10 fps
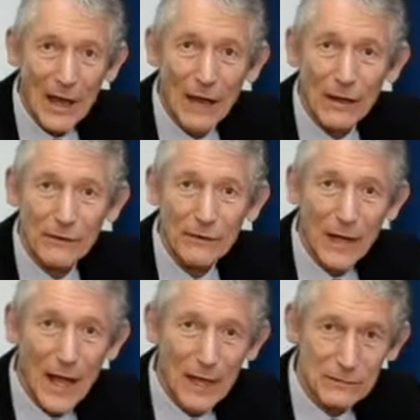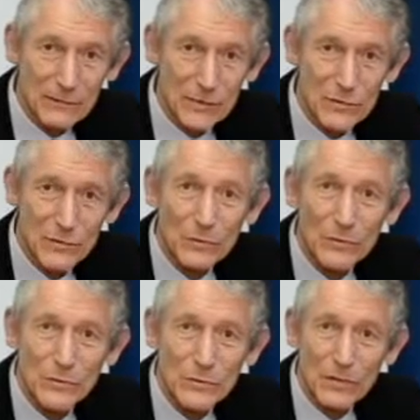over 100
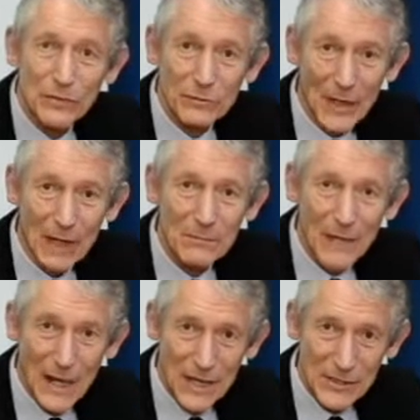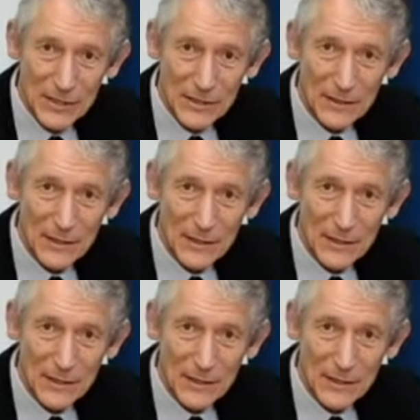stores throughout Malaysia.